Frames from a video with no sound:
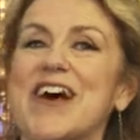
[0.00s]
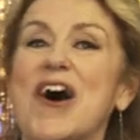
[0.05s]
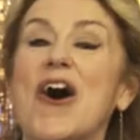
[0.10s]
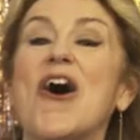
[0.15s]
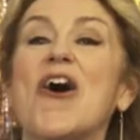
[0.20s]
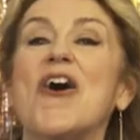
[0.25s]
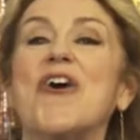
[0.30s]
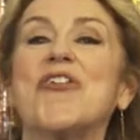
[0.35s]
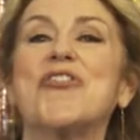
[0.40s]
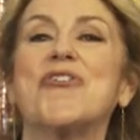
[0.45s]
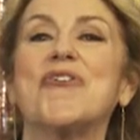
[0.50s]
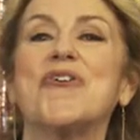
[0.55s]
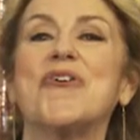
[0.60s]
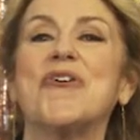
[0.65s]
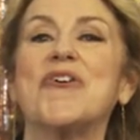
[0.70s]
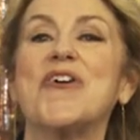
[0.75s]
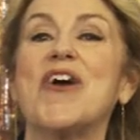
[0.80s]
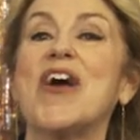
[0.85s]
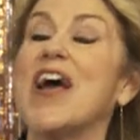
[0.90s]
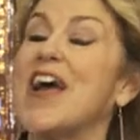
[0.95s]
author,
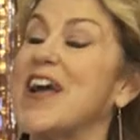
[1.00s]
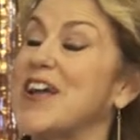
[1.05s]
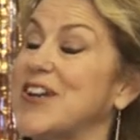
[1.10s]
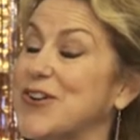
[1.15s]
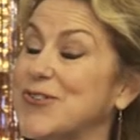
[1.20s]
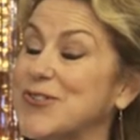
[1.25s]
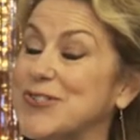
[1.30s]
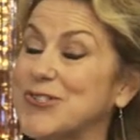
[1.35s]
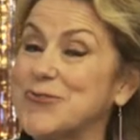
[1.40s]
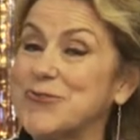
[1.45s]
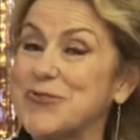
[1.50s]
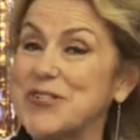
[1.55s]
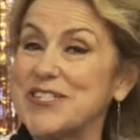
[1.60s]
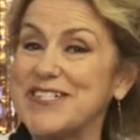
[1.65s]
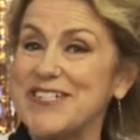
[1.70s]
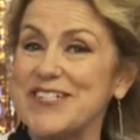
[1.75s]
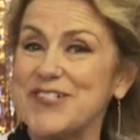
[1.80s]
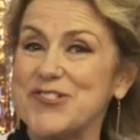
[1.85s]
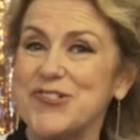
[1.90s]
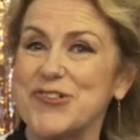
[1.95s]
and also a
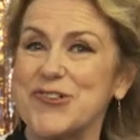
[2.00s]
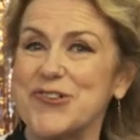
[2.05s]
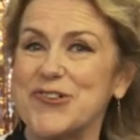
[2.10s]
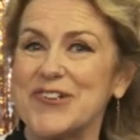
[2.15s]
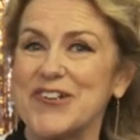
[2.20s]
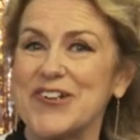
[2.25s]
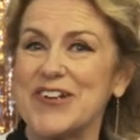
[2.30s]
teacher.